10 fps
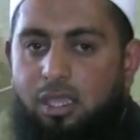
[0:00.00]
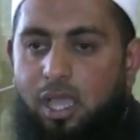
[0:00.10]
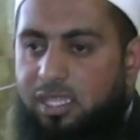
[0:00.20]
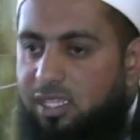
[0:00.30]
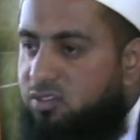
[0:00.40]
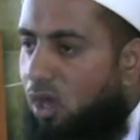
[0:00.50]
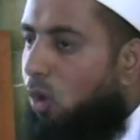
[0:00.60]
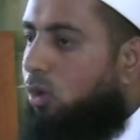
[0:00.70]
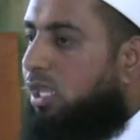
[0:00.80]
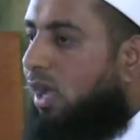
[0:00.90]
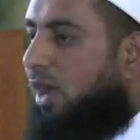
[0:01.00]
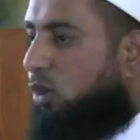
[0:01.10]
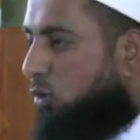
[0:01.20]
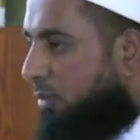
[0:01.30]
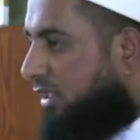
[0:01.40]
And he is the holder
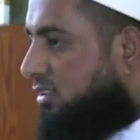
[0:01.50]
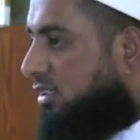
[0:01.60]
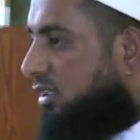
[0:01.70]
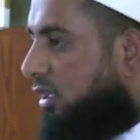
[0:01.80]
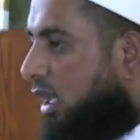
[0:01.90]
of Ahlul Bayt.